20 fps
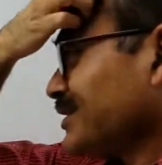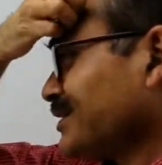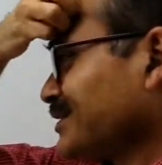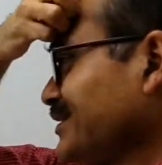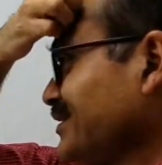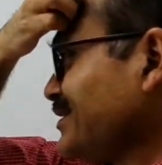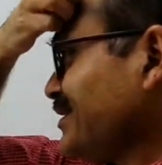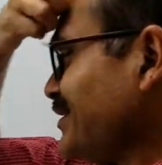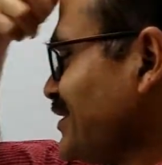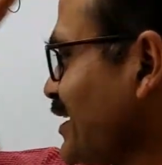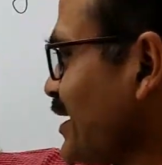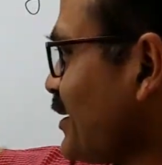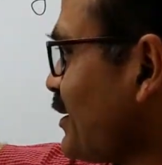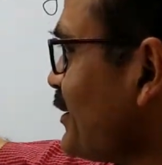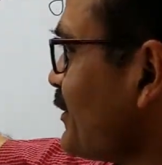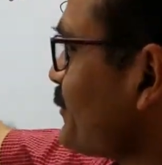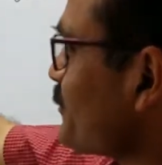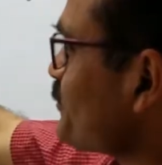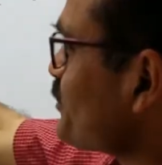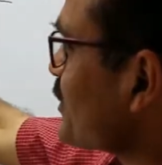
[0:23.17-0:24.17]
this is a
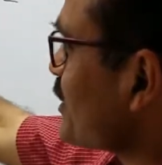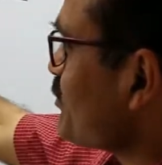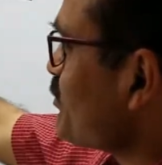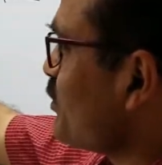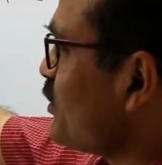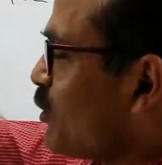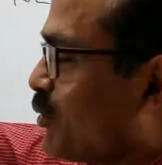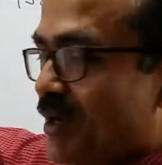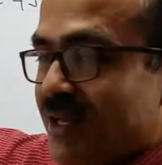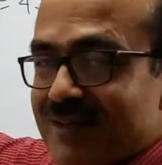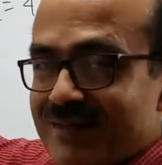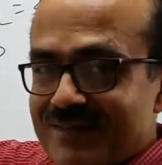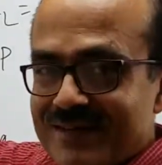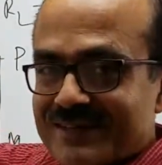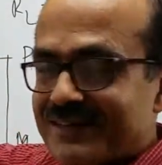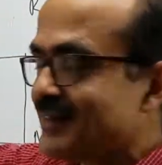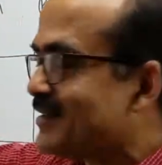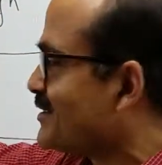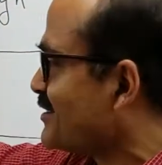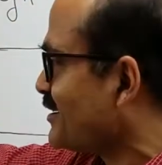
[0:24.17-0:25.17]
purely
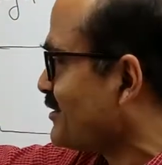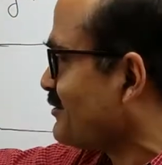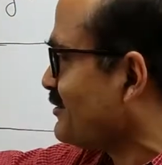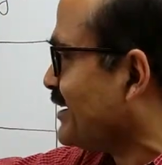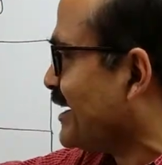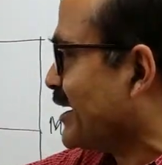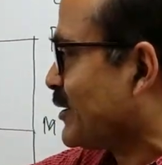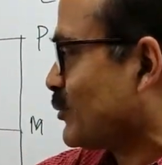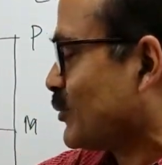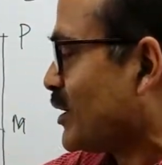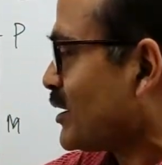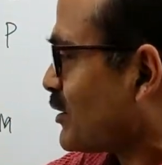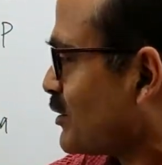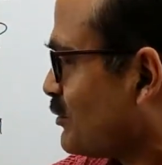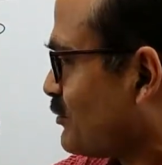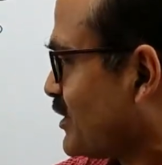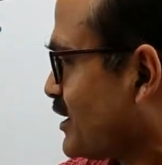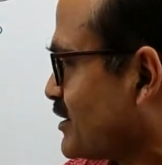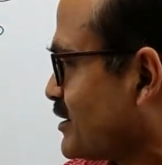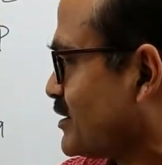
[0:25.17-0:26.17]
resistive network
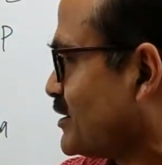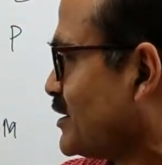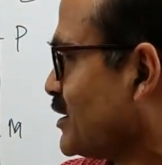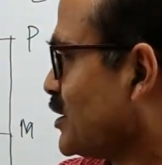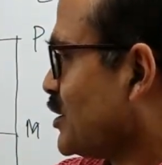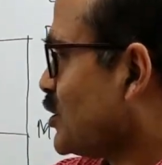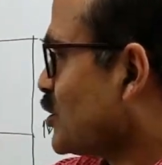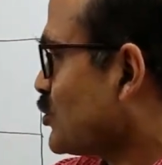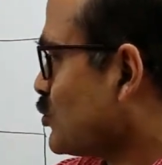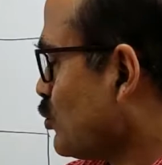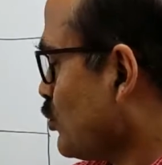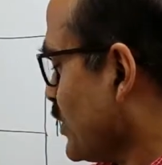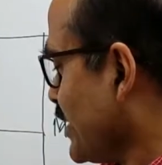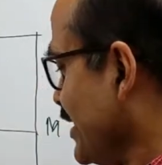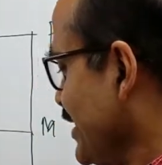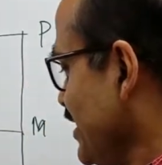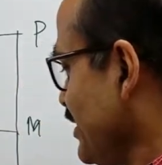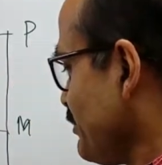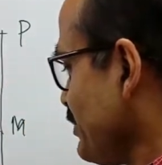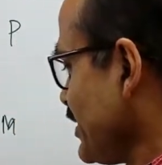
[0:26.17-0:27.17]
with two
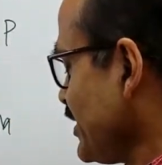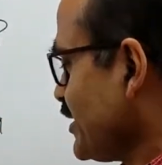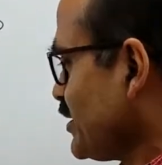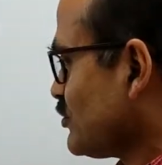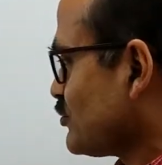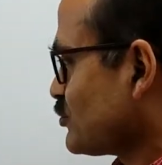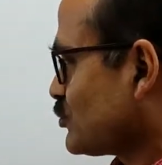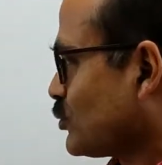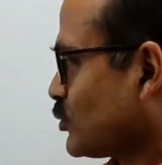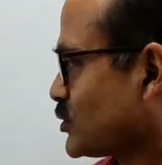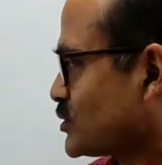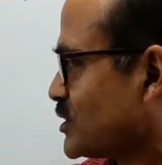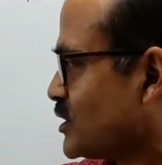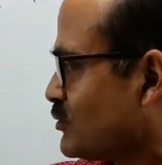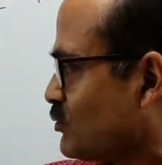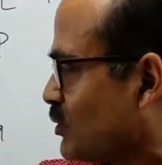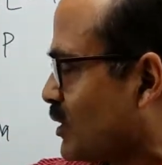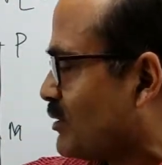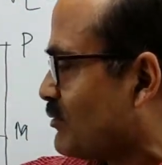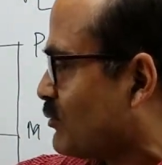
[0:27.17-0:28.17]
independent sources,
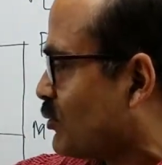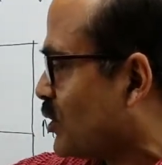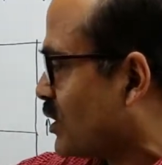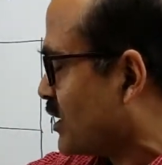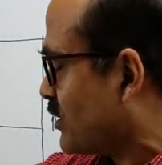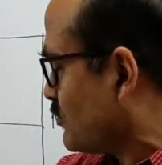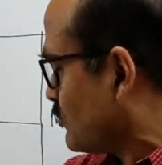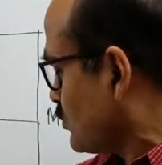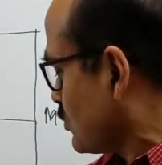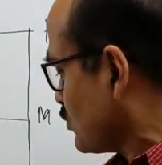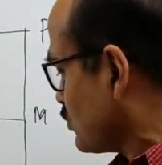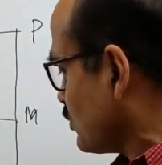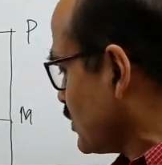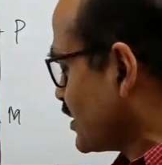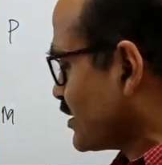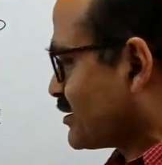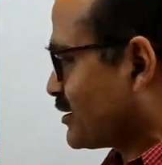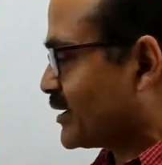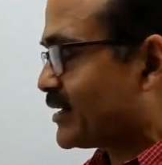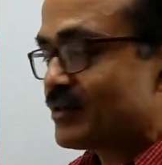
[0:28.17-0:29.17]
one voltage source, one
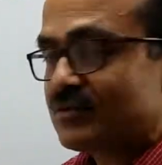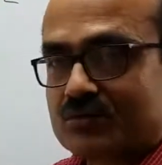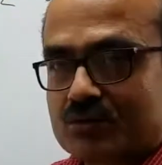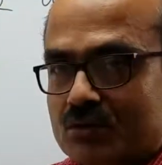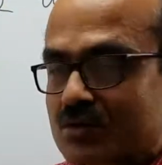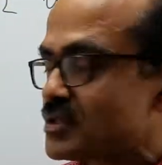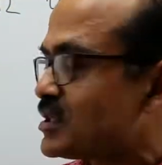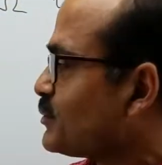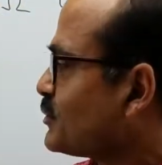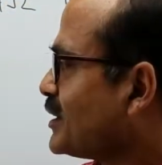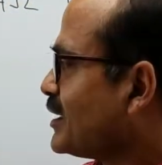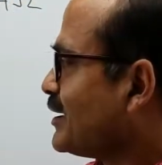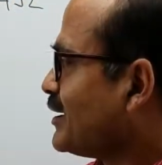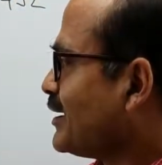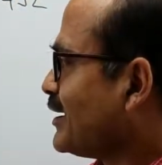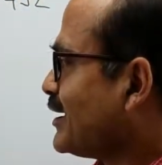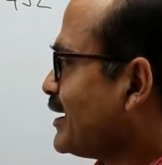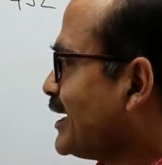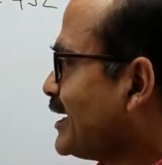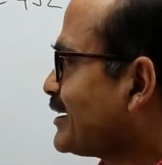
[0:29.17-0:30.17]
current source,
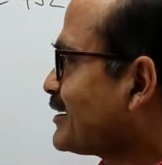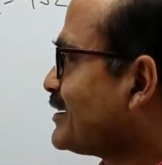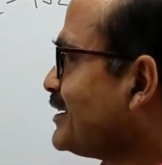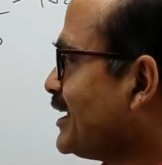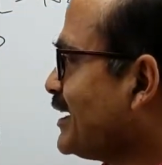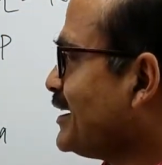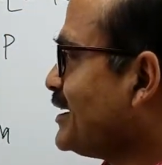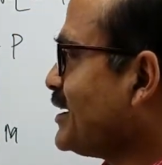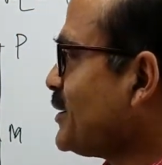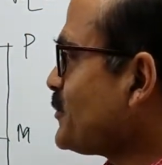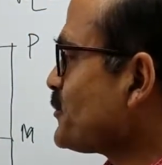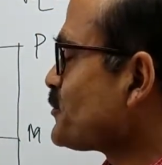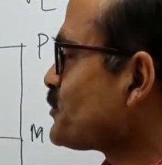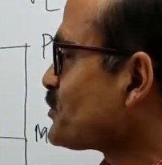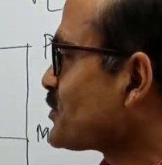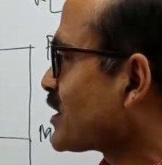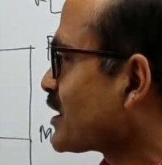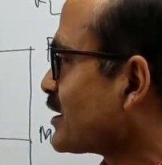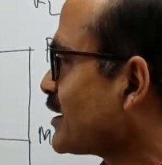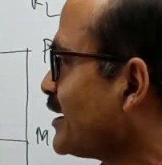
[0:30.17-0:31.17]
and clearly
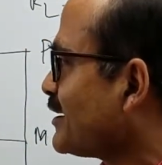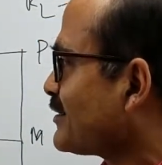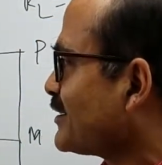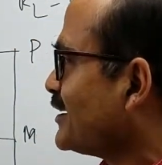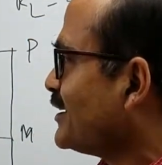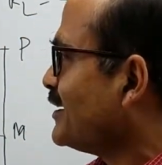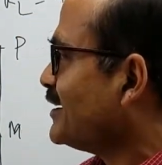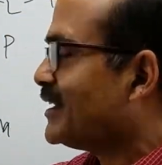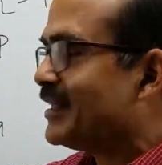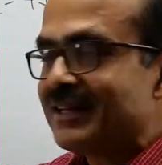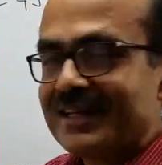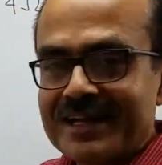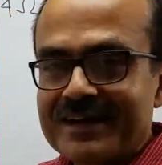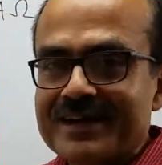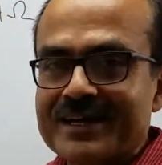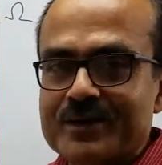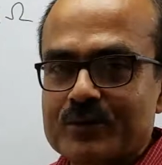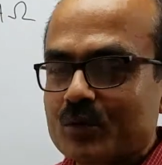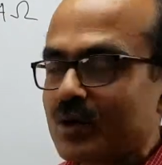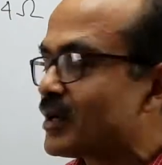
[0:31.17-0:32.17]
it is a linear
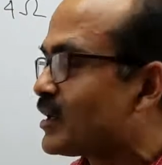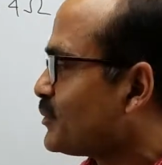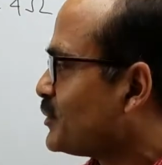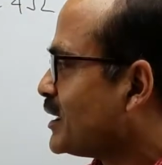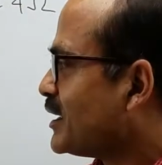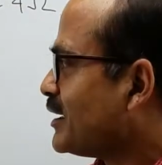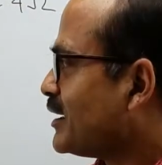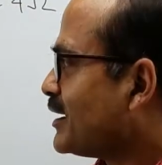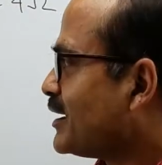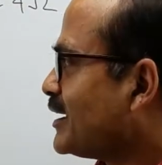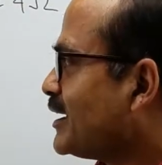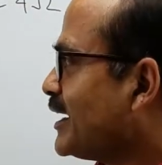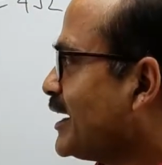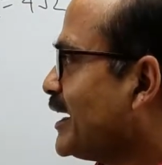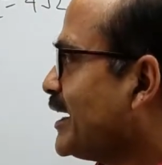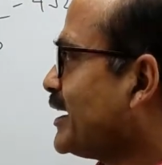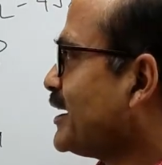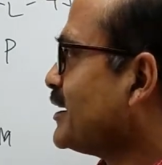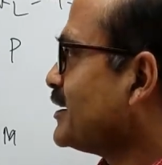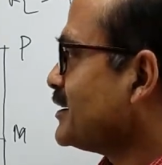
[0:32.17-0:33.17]
network
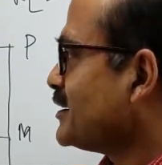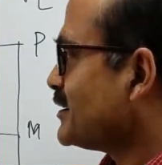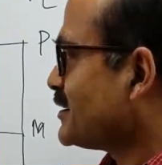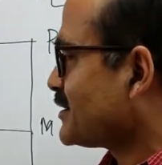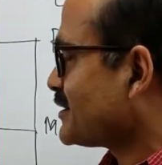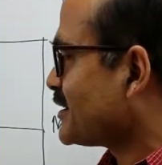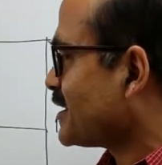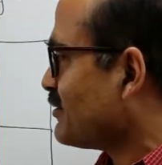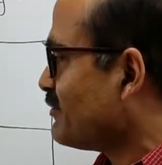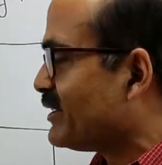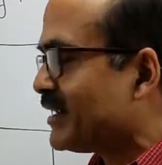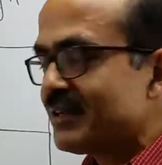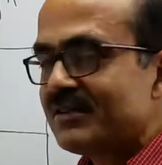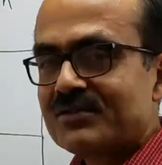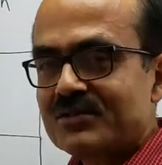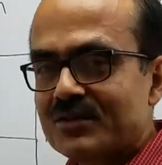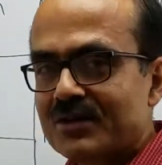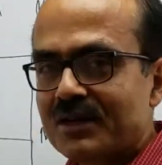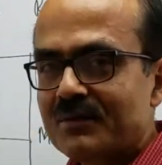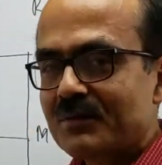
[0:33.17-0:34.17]
and Thevenin's
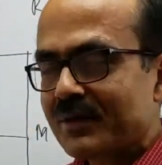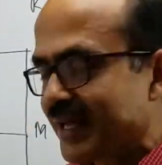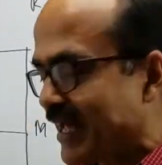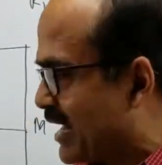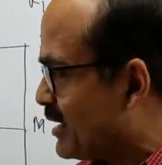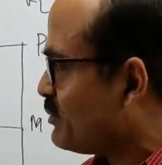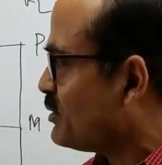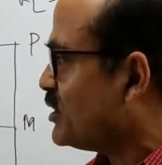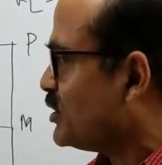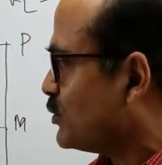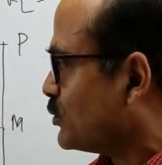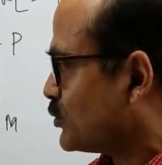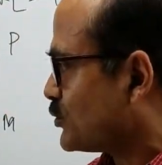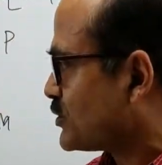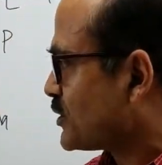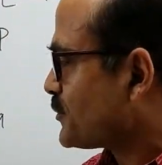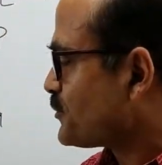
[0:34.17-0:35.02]
theorem can be used.